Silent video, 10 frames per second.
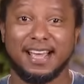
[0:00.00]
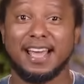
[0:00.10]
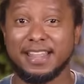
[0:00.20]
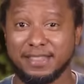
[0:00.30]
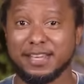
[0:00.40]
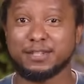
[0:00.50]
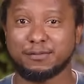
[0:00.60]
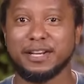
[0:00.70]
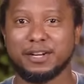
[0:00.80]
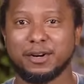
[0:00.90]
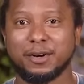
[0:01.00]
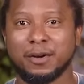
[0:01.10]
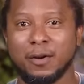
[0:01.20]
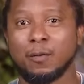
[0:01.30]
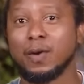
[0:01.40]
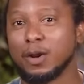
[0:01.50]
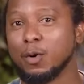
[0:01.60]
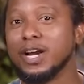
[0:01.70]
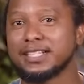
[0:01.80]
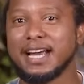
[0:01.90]
In this video, we're
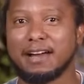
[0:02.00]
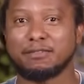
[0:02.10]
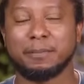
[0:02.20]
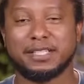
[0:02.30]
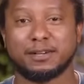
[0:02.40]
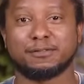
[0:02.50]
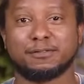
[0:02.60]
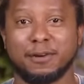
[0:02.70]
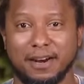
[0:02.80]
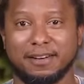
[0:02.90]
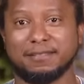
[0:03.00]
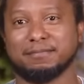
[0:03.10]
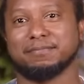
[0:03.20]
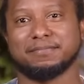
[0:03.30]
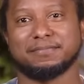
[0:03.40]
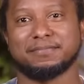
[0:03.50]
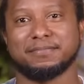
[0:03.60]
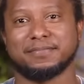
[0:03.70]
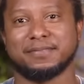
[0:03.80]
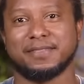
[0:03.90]
going to have a bit of fun
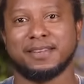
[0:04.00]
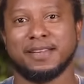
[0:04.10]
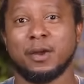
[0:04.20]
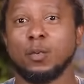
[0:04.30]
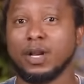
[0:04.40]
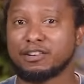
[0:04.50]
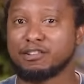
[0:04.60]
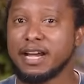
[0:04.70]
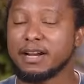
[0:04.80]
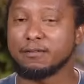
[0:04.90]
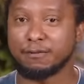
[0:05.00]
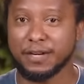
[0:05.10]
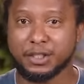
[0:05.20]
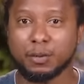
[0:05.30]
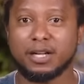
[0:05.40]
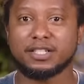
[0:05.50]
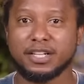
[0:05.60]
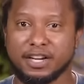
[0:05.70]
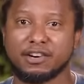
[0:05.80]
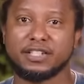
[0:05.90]
we'll create a visual
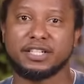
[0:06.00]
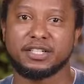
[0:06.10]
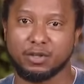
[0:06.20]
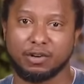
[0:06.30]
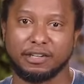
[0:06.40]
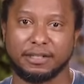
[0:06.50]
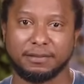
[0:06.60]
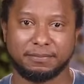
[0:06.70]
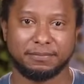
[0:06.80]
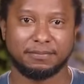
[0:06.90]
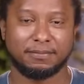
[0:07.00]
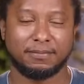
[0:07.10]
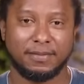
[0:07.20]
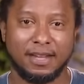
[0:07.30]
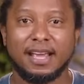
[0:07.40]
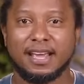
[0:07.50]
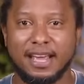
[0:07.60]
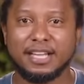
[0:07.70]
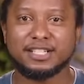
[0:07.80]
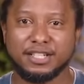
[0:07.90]
security story.
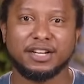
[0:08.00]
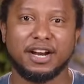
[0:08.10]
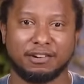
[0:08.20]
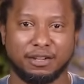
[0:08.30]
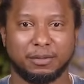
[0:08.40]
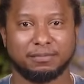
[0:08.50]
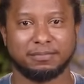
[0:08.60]
Here's the scenario.